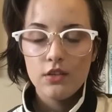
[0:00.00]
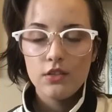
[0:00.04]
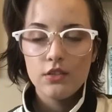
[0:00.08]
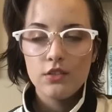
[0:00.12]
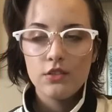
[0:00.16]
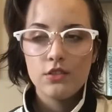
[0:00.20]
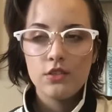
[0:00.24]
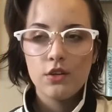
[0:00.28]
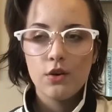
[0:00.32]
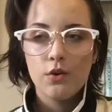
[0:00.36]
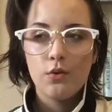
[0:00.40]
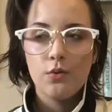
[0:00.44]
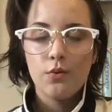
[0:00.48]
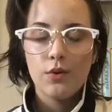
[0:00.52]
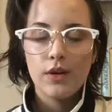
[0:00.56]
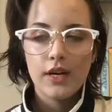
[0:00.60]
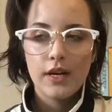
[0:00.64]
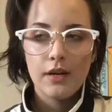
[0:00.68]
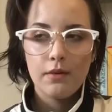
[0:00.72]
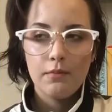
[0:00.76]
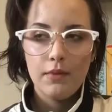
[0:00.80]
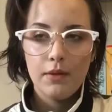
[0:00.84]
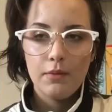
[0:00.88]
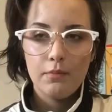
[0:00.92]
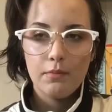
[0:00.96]
So what
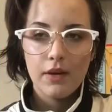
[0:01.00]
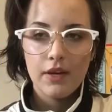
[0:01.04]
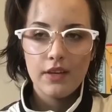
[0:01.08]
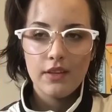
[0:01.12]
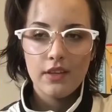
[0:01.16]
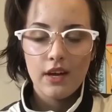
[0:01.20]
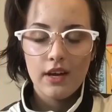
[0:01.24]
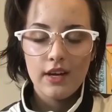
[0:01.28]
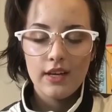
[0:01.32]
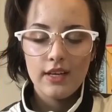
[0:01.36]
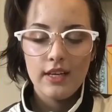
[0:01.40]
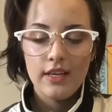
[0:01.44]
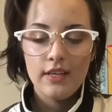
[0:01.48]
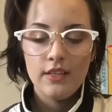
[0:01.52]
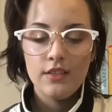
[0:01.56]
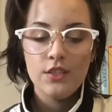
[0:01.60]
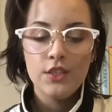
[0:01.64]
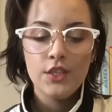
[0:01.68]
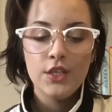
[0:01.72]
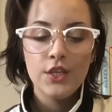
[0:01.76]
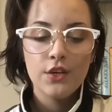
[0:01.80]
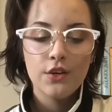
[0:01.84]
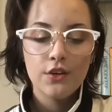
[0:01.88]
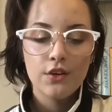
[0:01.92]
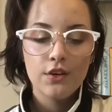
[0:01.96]
I mean by that is
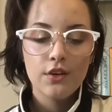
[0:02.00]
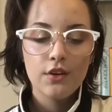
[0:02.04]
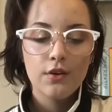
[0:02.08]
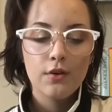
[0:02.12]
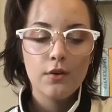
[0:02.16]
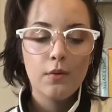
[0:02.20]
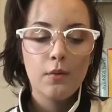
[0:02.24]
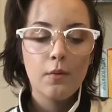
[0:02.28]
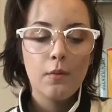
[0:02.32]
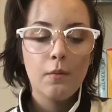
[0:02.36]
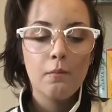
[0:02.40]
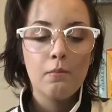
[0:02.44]
your